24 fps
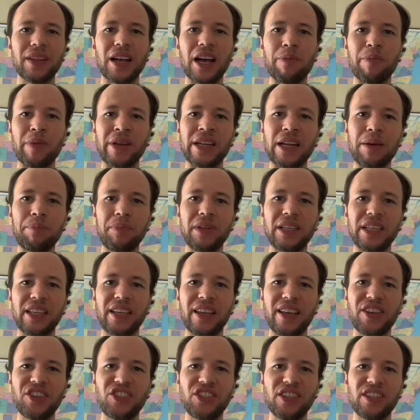I'm an
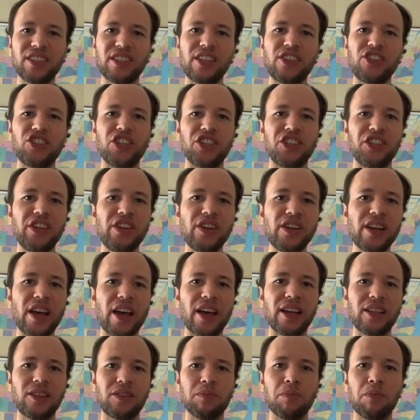applications engineer
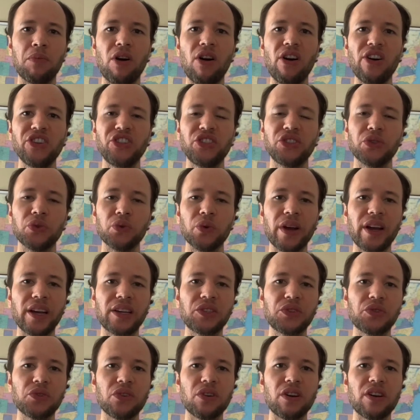at Bosch
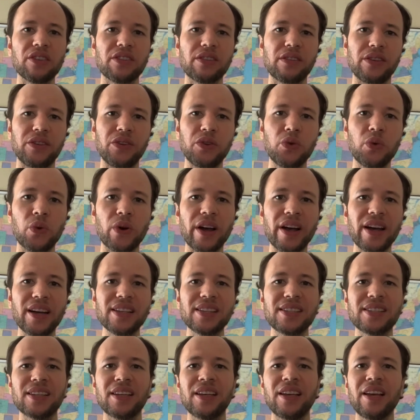Rexroth
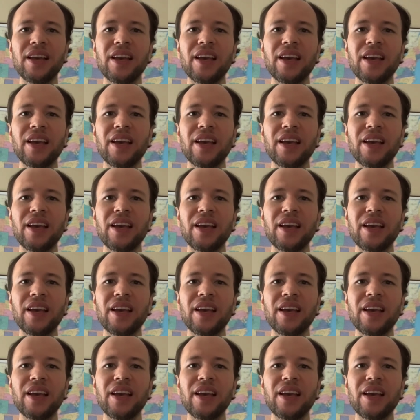US,